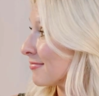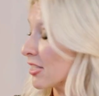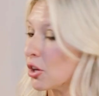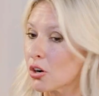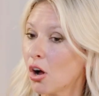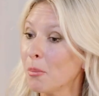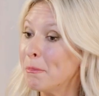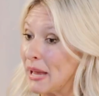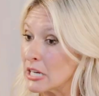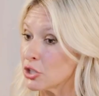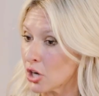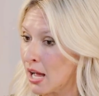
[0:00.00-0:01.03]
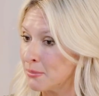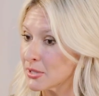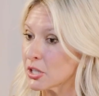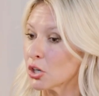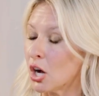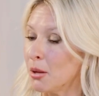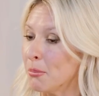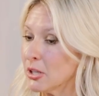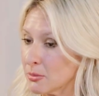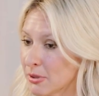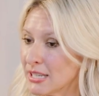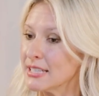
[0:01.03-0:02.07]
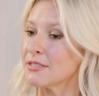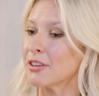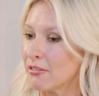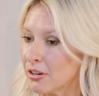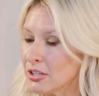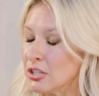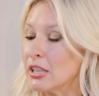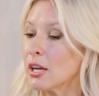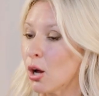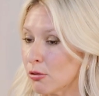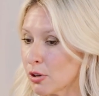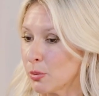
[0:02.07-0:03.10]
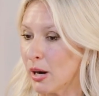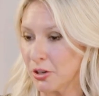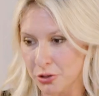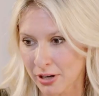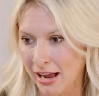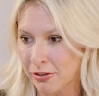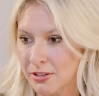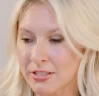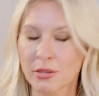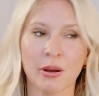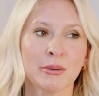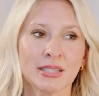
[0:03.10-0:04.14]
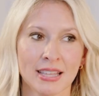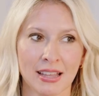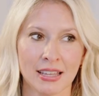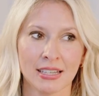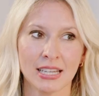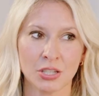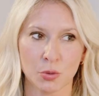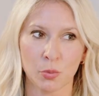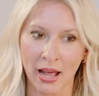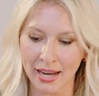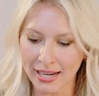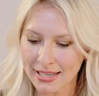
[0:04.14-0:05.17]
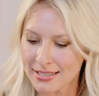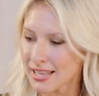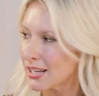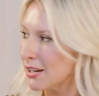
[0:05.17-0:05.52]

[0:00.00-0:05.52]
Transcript: They're all big jobs. They're all multiple days of coverage and they all require travel. So I would say that each wedding is like